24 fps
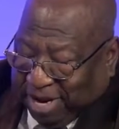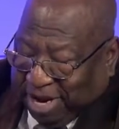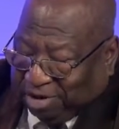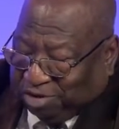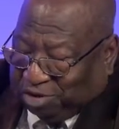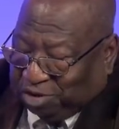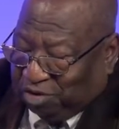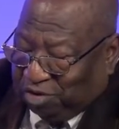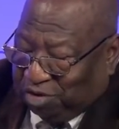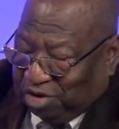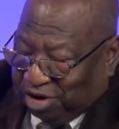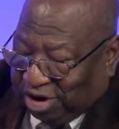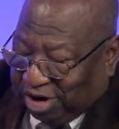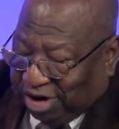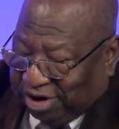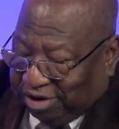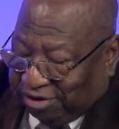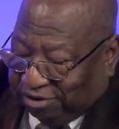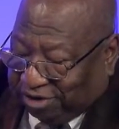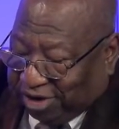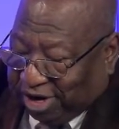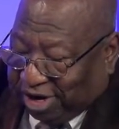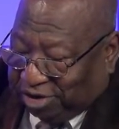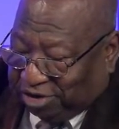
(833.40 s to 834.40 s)
has your
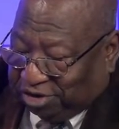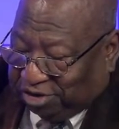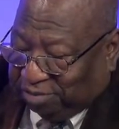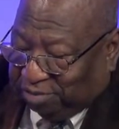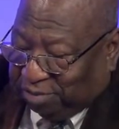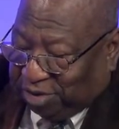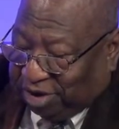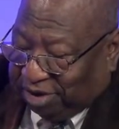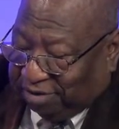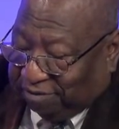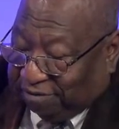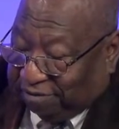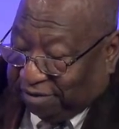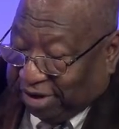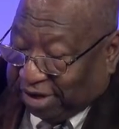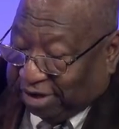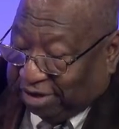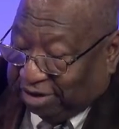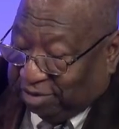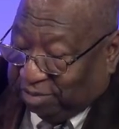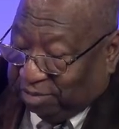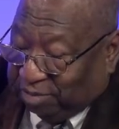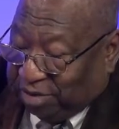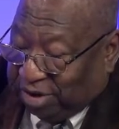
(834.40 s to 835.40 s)
organization been a
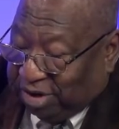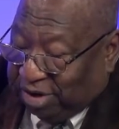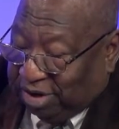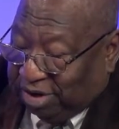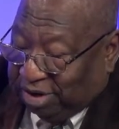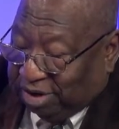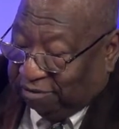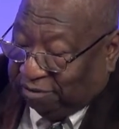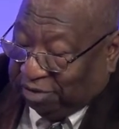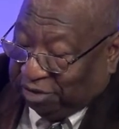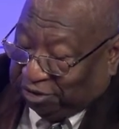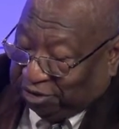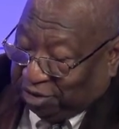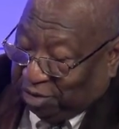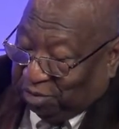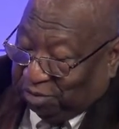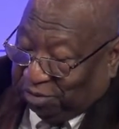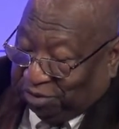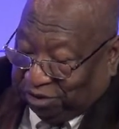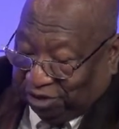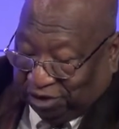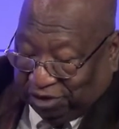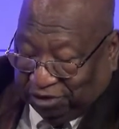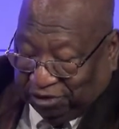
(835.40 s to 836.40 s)
victim of its
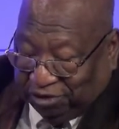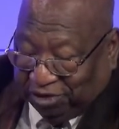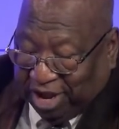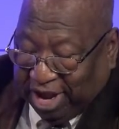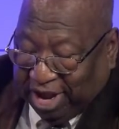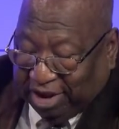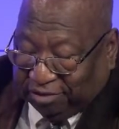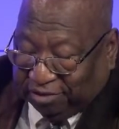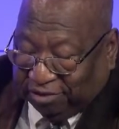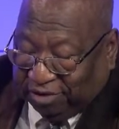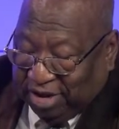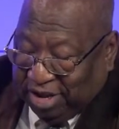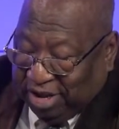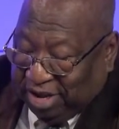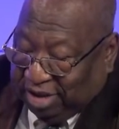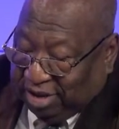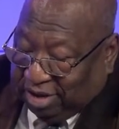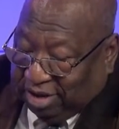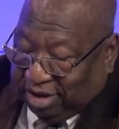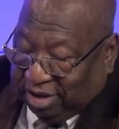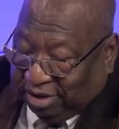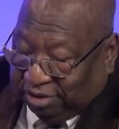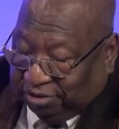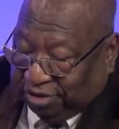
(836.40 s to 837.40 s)
own success?
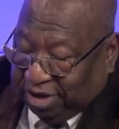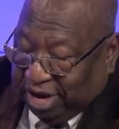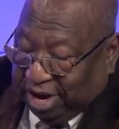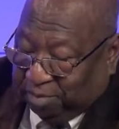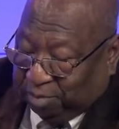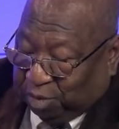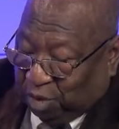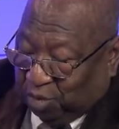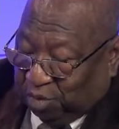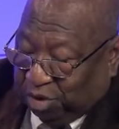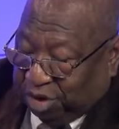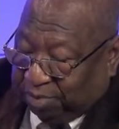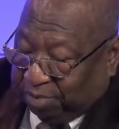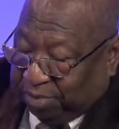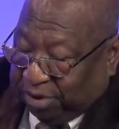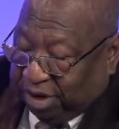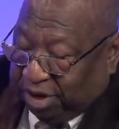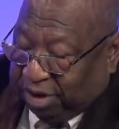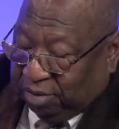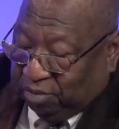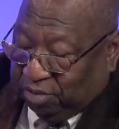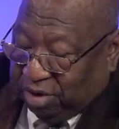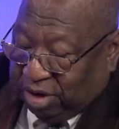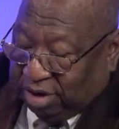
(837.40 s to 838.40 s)
An example would
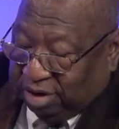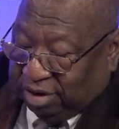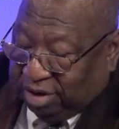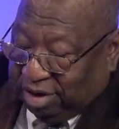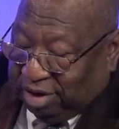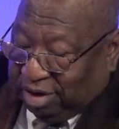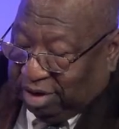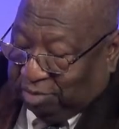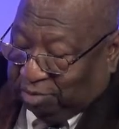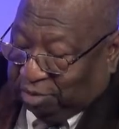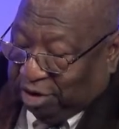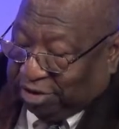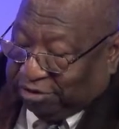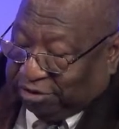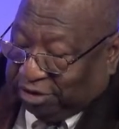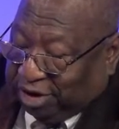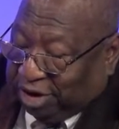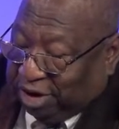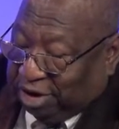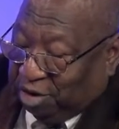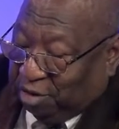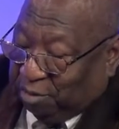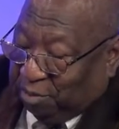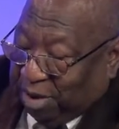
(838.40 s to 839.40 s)
be when
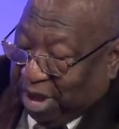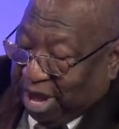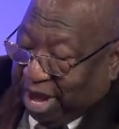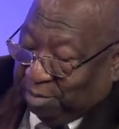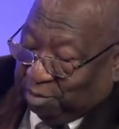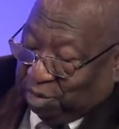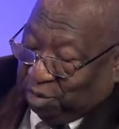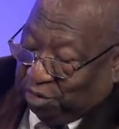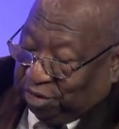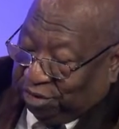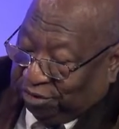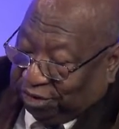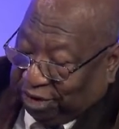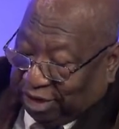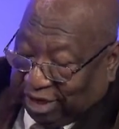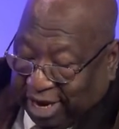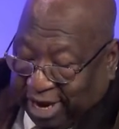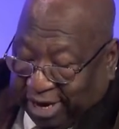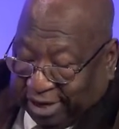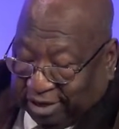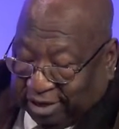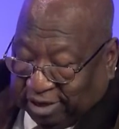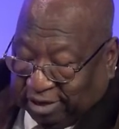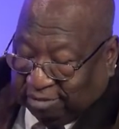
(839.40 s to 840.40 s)
President Obama was
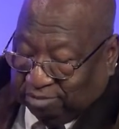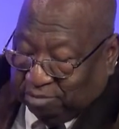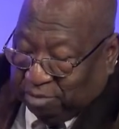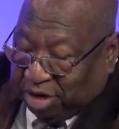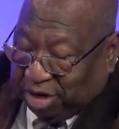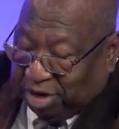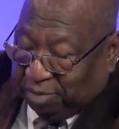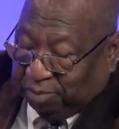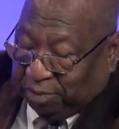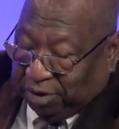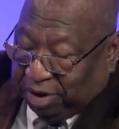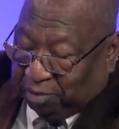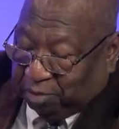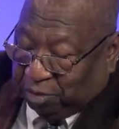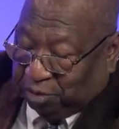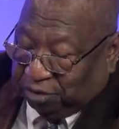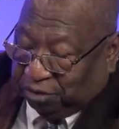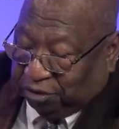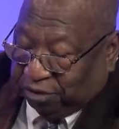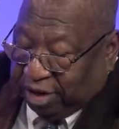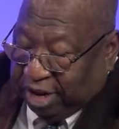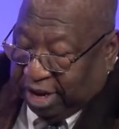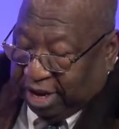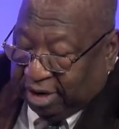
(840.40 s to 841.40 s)
elected, many people
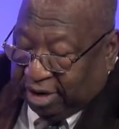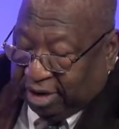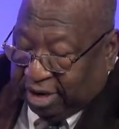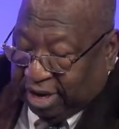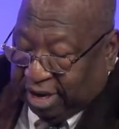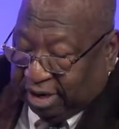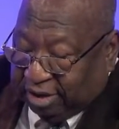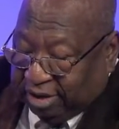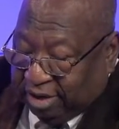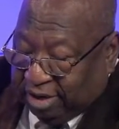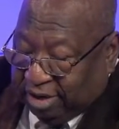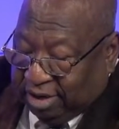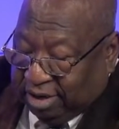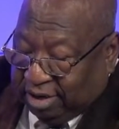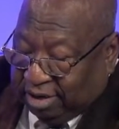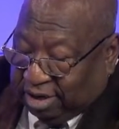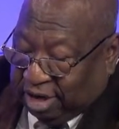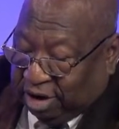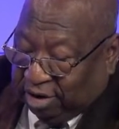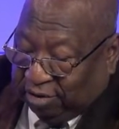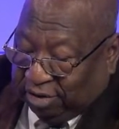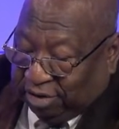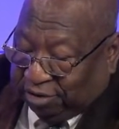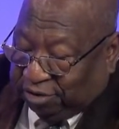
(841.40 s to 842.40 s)
said that
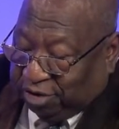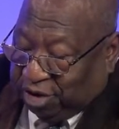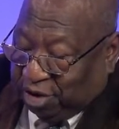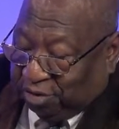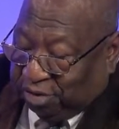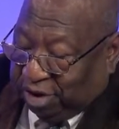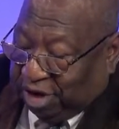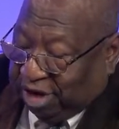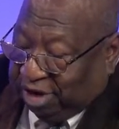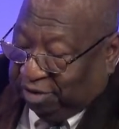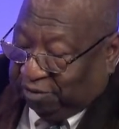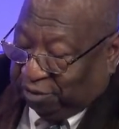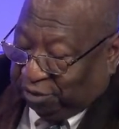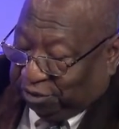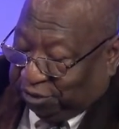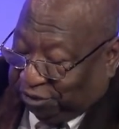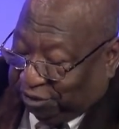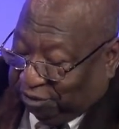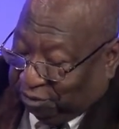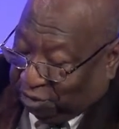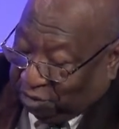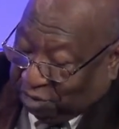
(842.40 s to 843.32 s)
there is no need for civil